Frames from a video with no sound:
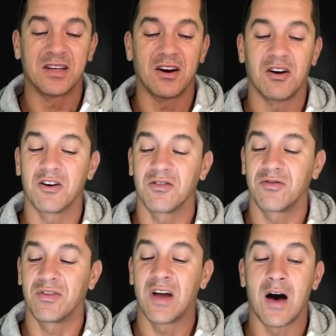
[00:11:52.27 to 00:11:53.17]
think are
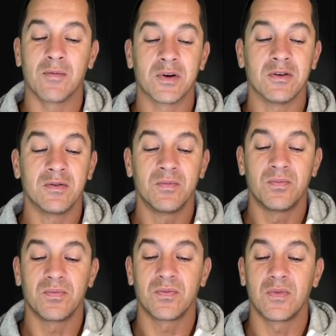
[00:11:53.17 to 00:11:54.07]
phenomenal
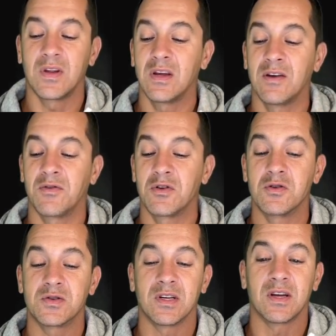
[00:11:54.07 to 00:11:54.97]
if you're
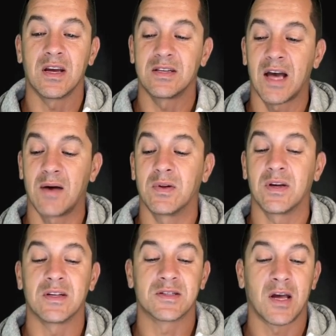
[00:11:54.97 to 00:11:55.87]
using a
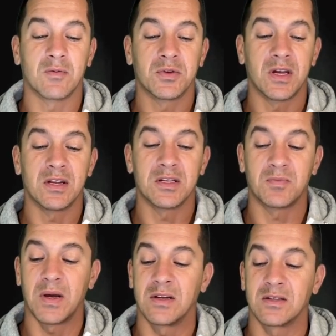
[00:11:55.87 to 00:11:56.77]
tablet and simultaneous
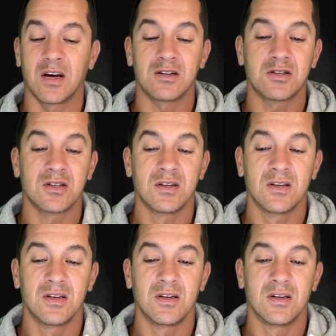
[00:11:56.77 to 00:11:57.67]
pen and touch.
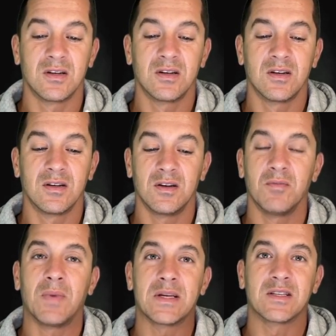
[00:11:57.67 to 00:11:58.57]

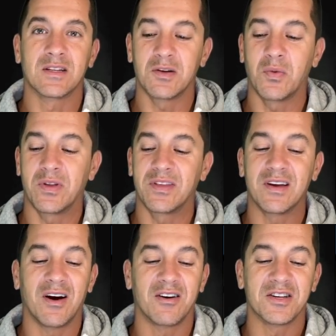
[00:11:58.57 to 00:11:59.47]
Basically with
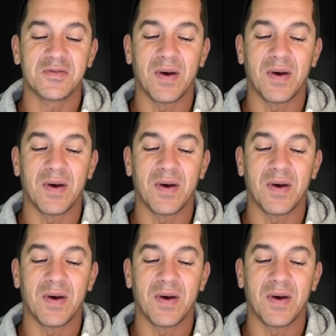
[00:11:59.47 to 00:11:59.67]
the artist